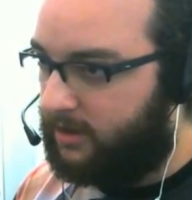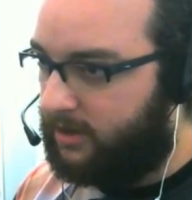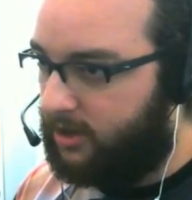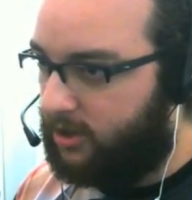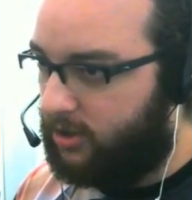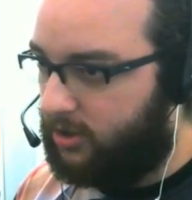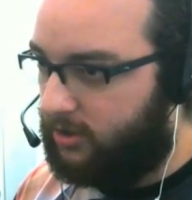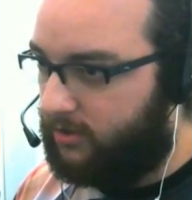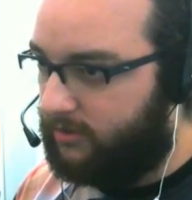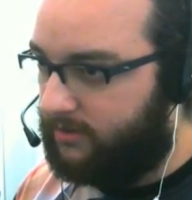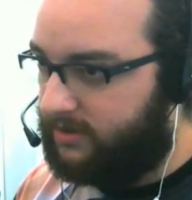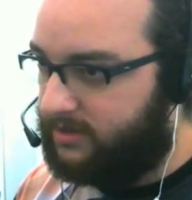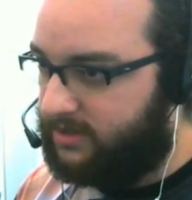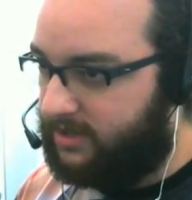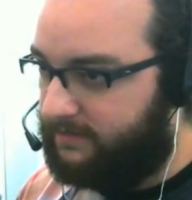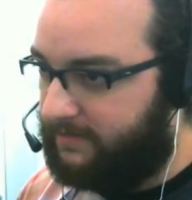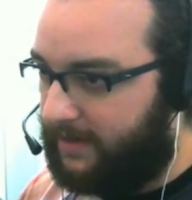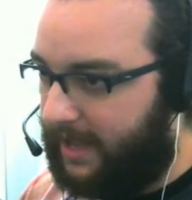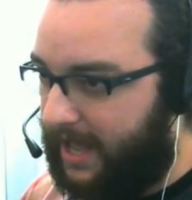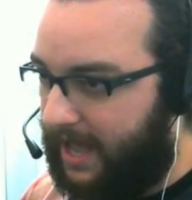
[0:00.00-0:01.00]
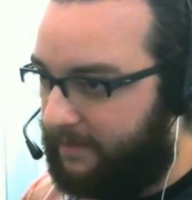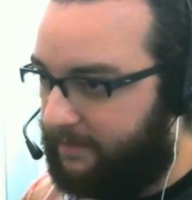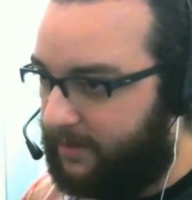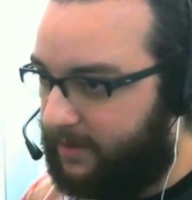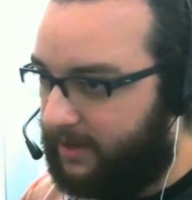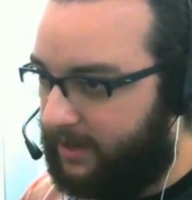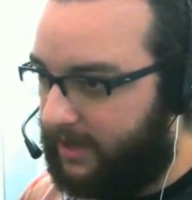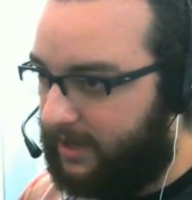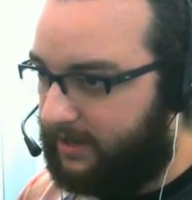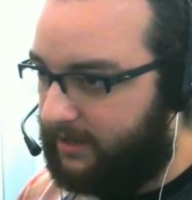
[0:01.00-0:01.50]
Oh, it might happen
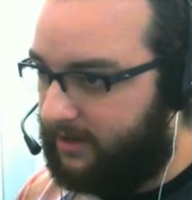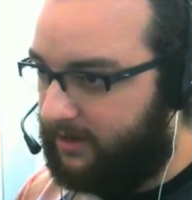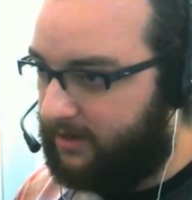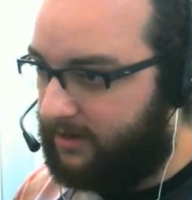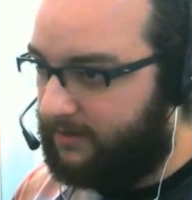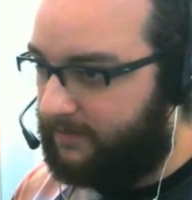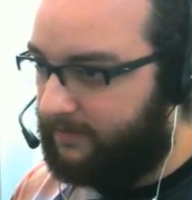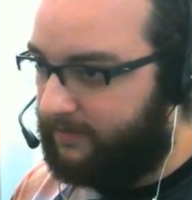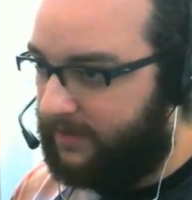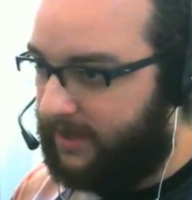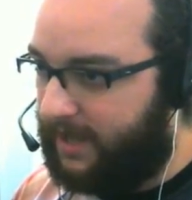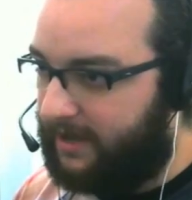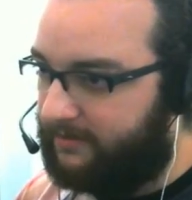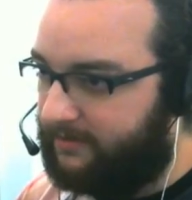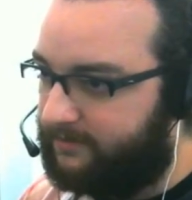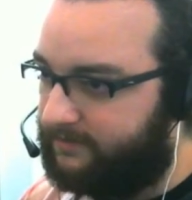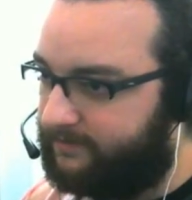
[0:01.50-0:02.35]
again here. Yeah.